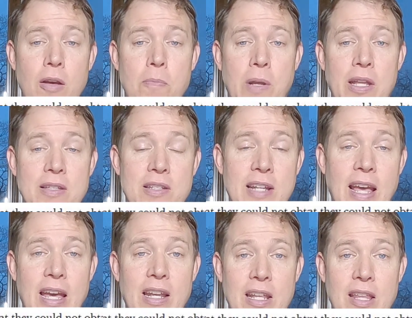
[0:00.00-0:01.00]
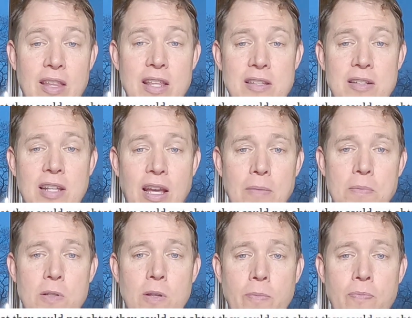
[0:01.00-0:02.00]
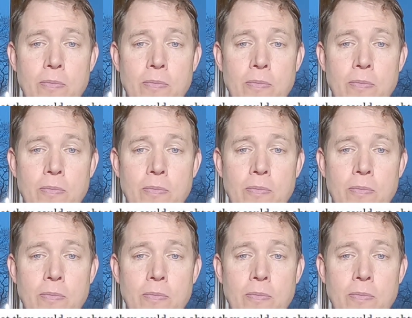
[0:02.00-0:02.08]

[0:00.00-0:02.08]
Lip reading: But instead, in these attempts,